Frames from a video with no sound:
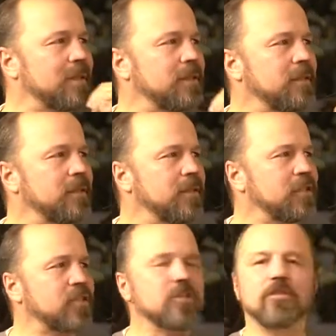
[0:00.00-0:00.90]
the, the
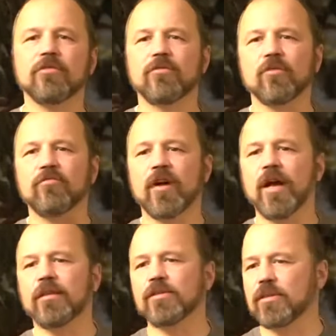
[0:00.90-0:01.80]
essential for
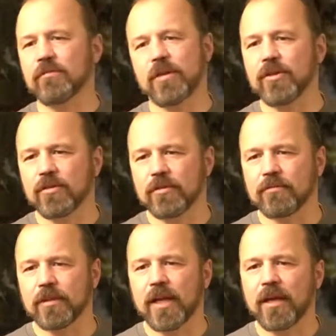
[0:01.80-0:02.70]
final salvation.
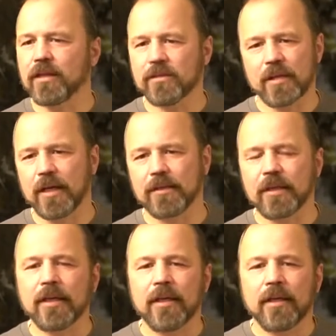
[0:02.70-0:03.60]
What the heck is that?
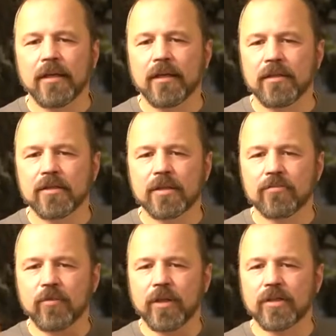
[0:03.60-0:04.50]
He says,
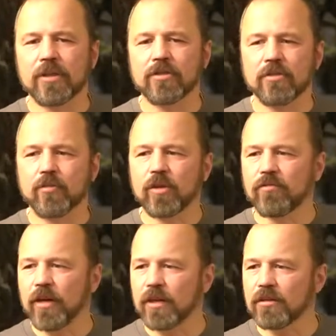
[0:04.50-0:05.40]
for, essentially for the
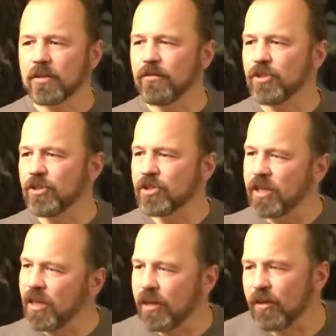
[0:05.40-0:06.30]
final salvation is
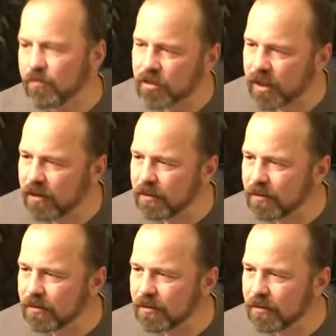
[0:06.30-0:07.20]
killing of sin.
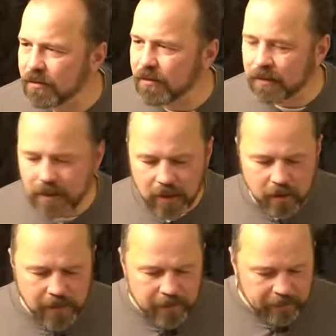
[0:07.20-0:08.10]
You know,
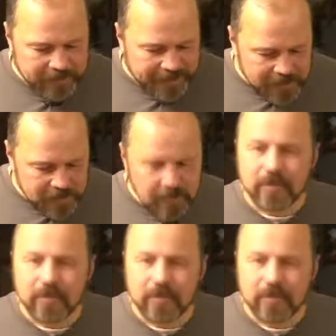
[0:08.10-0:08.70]
but that's